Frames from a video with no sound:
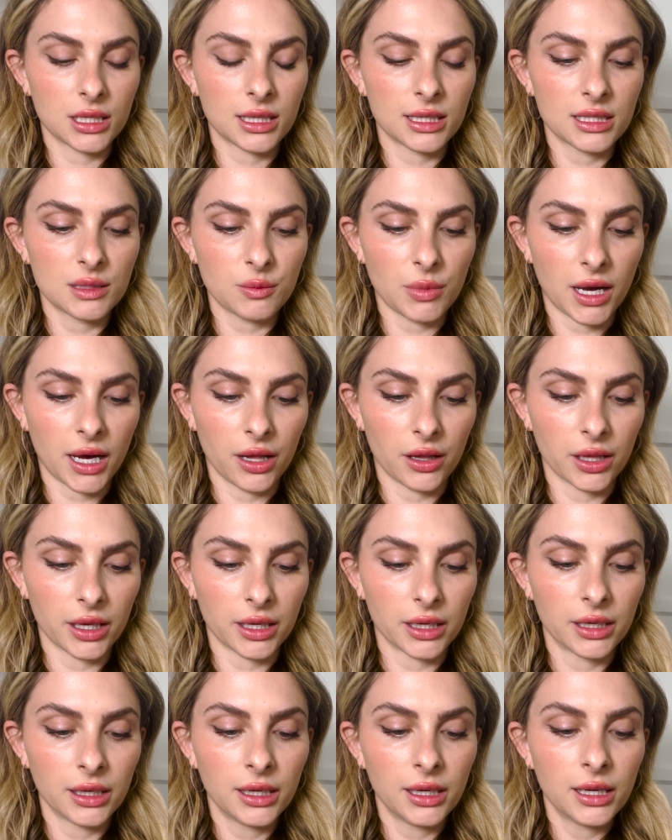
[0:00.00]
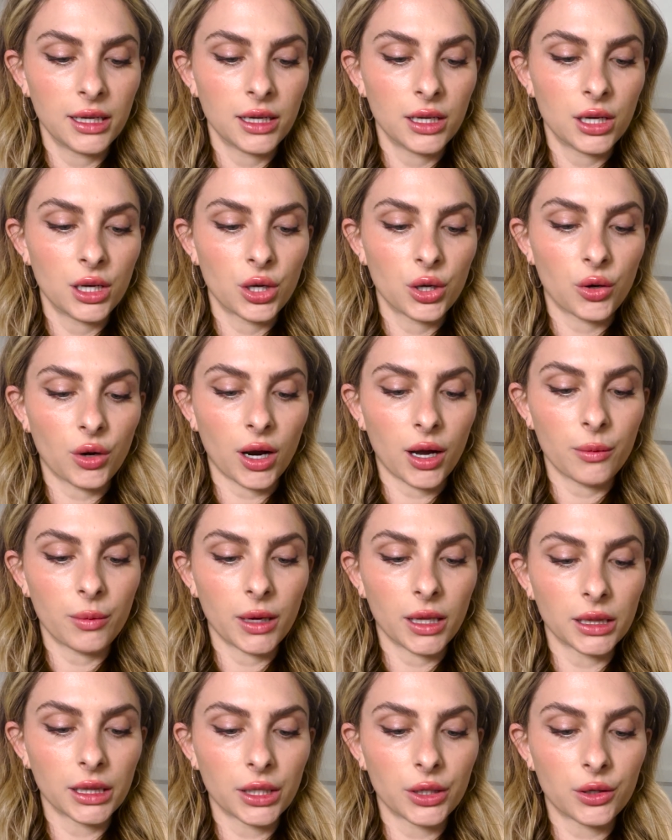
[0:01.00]
this palette, grab
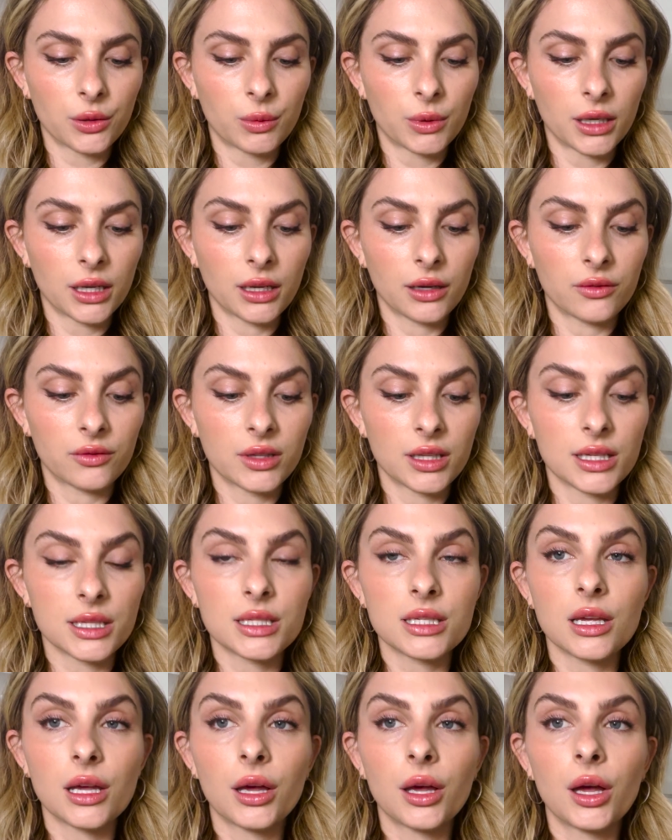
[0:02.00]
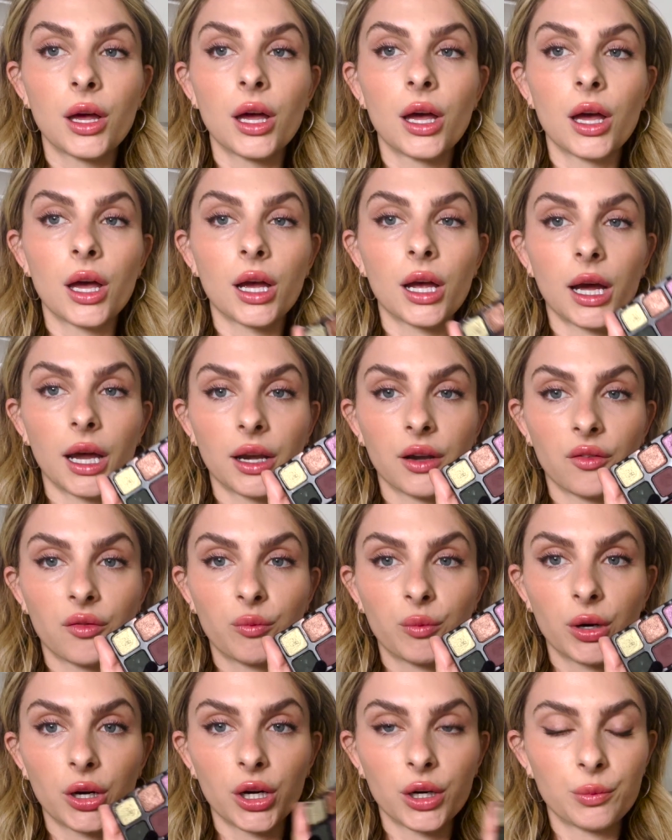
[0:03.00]
a little bit of this kind of
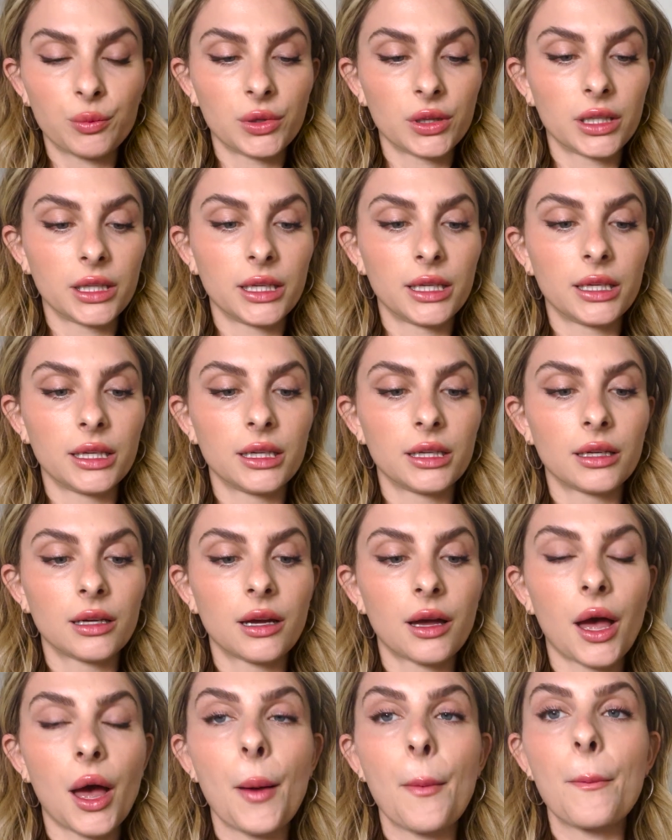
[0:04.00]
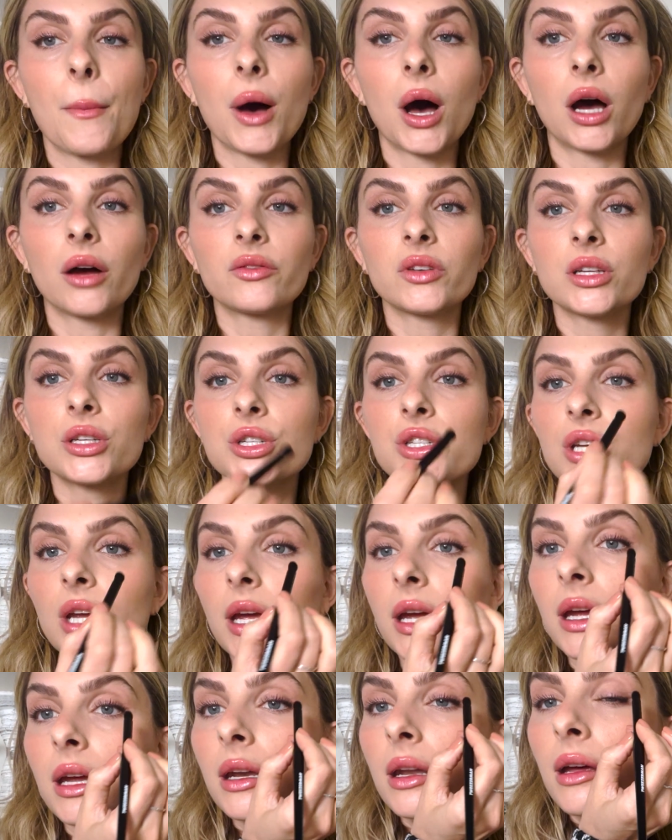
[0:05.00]
purpley mauve
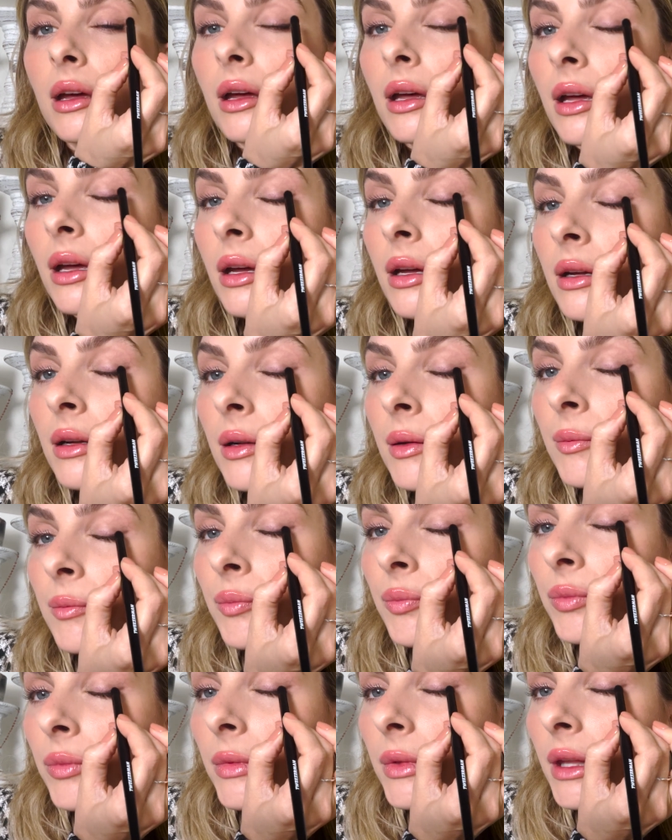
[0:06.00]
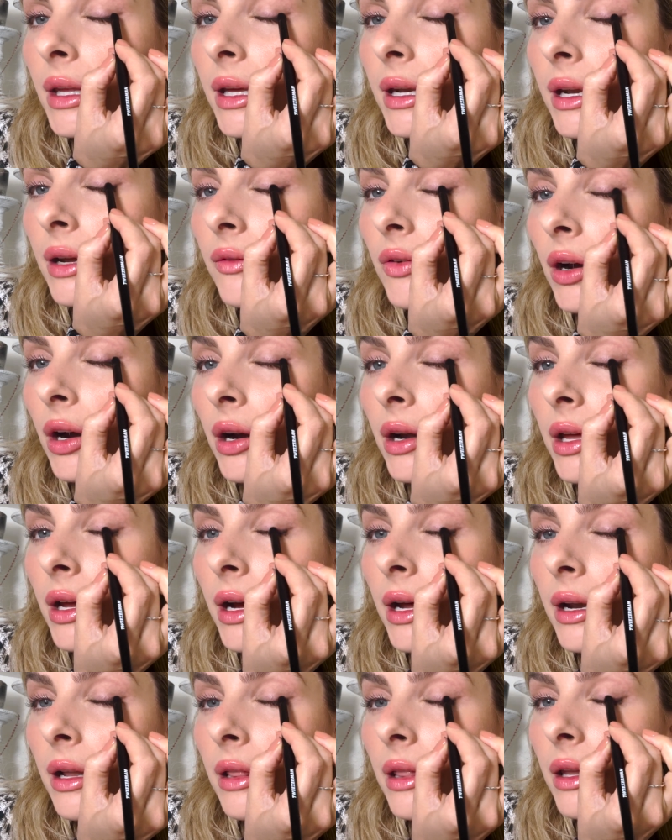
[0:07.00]
shade. And I've already
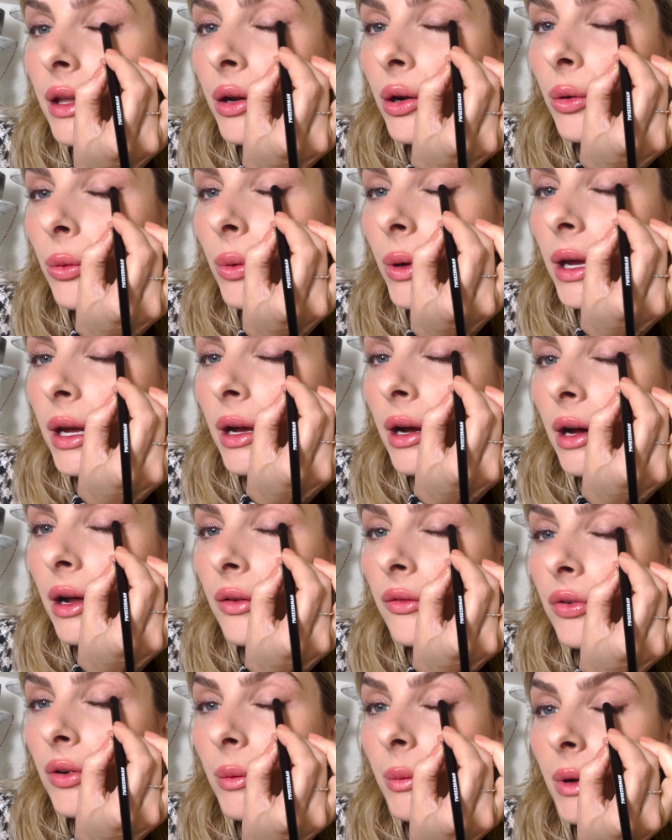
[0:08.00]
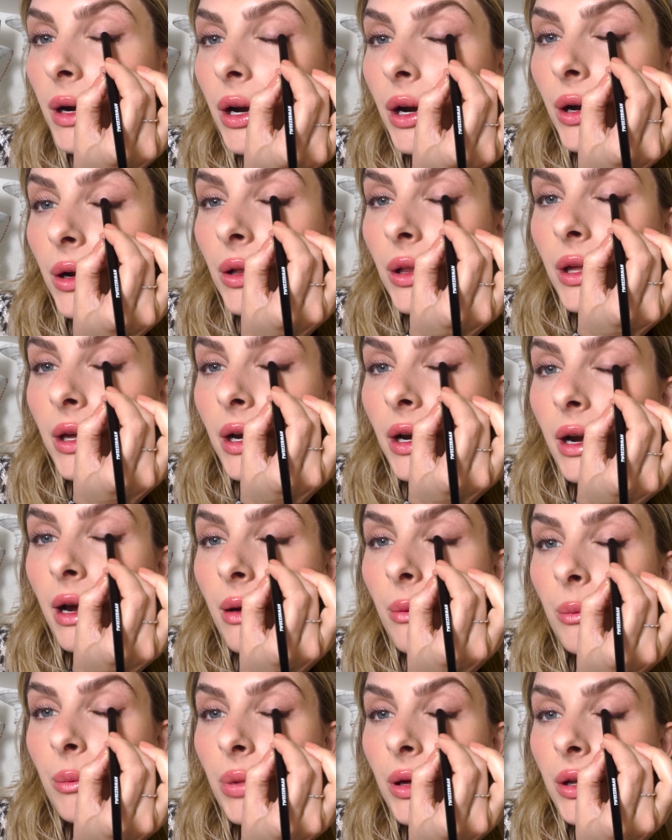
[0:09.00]
got a little wing on from earlier.
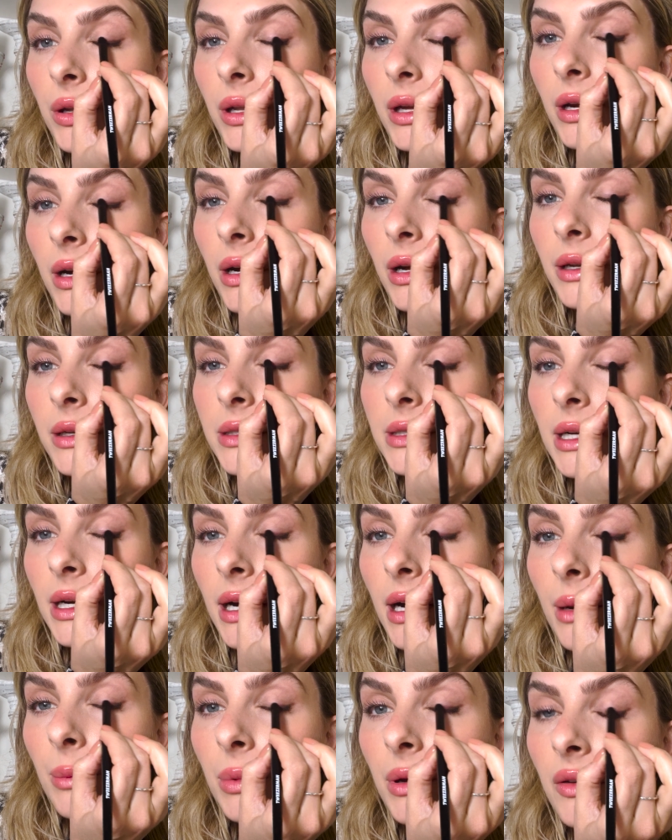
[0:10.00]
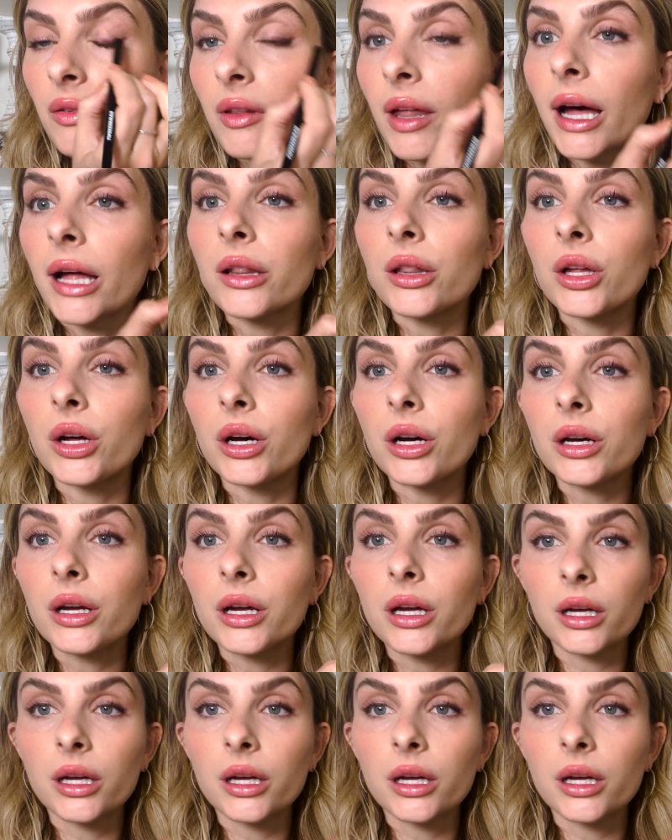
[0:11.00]
I'm building on top of that look,